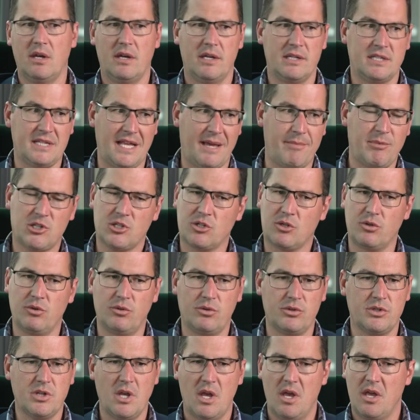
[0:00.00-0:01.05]
Islamic
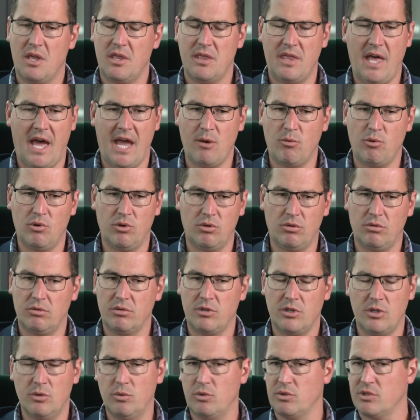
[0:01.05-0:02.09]
schools, they will
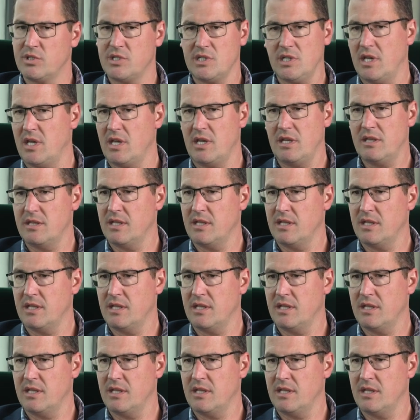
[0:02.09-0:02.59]
you will see